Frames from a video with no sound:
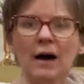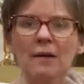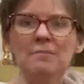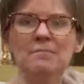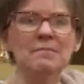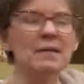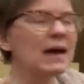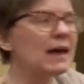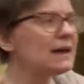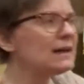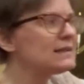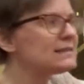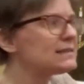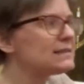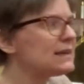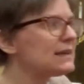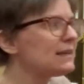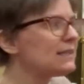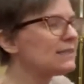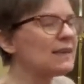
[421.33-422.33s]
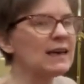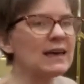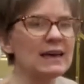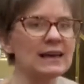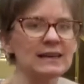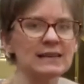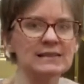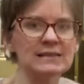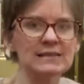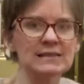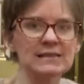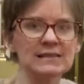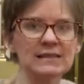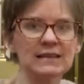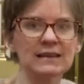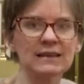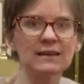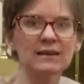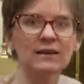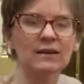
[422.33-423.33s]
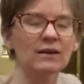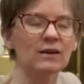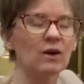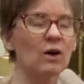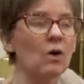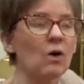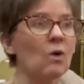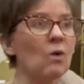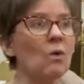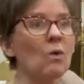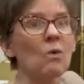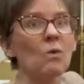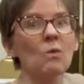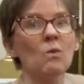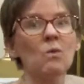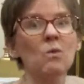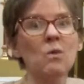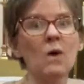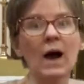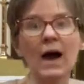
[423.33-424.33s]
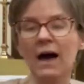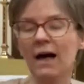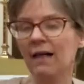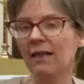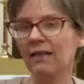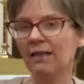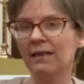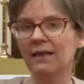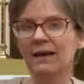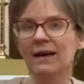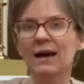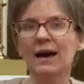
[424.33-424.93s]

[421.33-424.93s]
amazing things? Well,